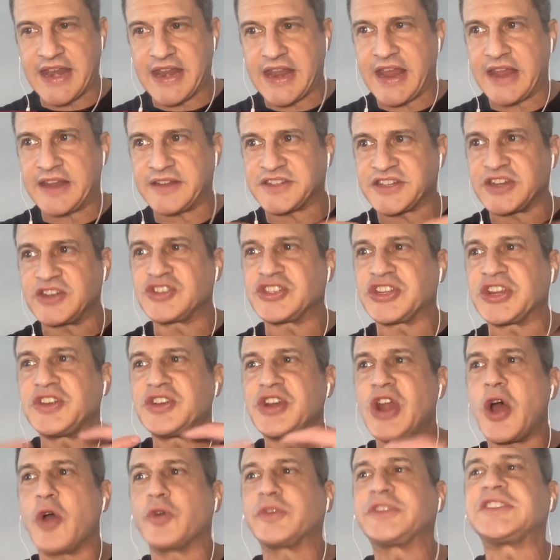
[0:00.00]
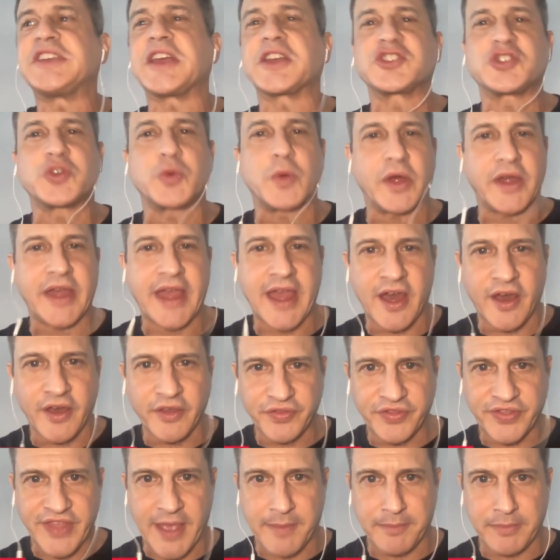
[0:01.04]
to know sexual
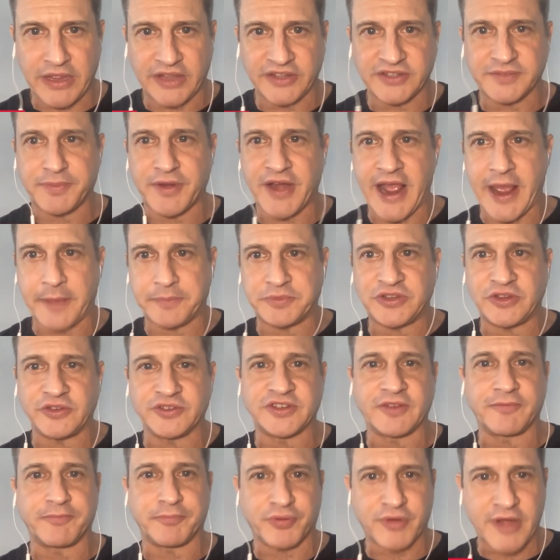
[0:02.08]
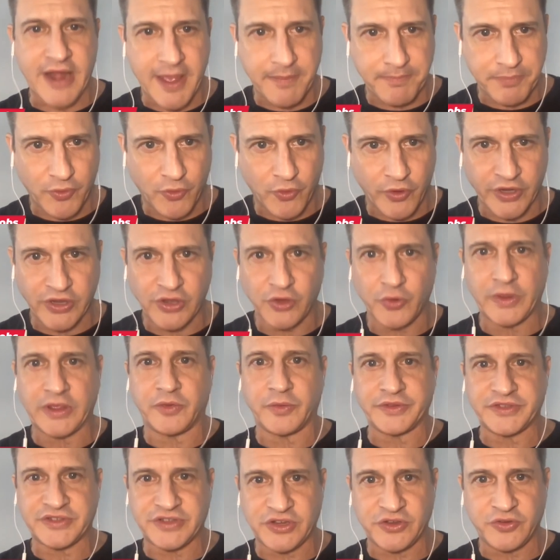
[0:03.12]
health. That means perhaps use of PrEP or U
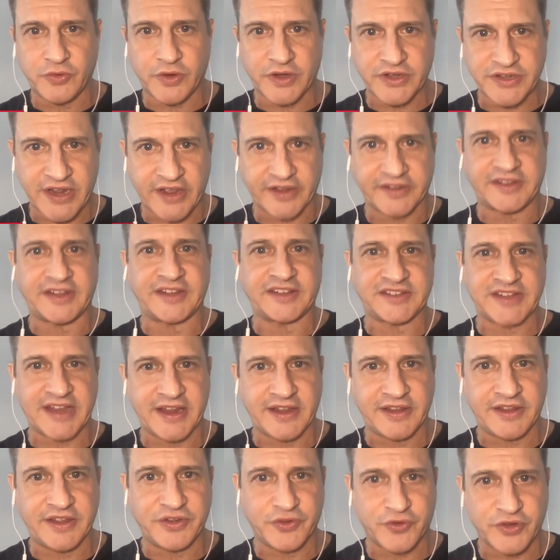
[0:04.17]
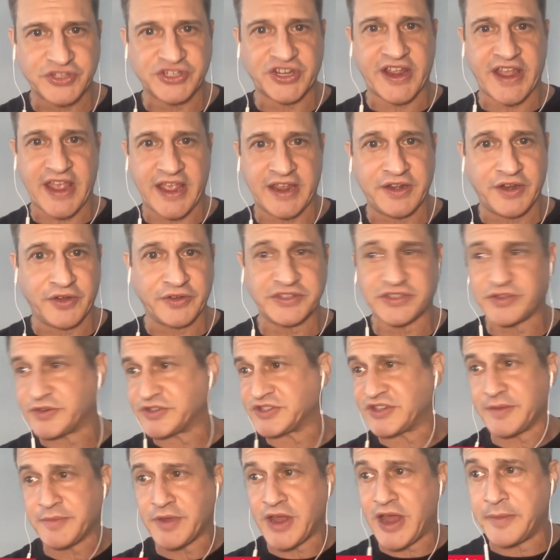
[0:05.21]
equals U or doxycycline or Gianos or
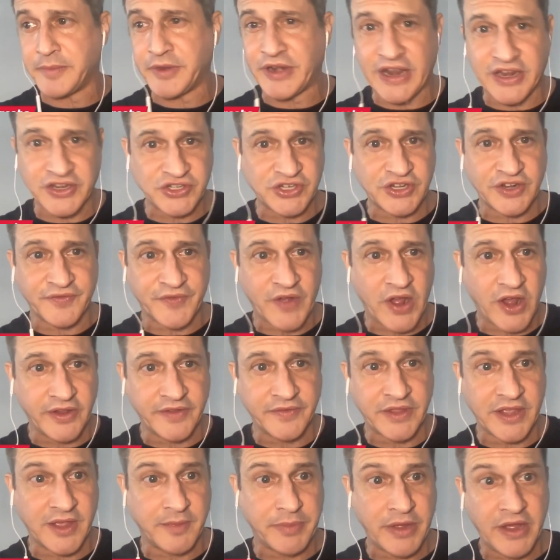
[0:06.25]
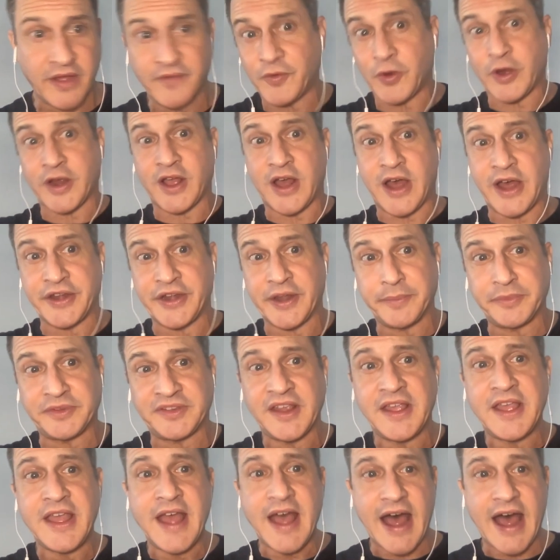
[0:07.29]
some combination of all of the above, or condoms.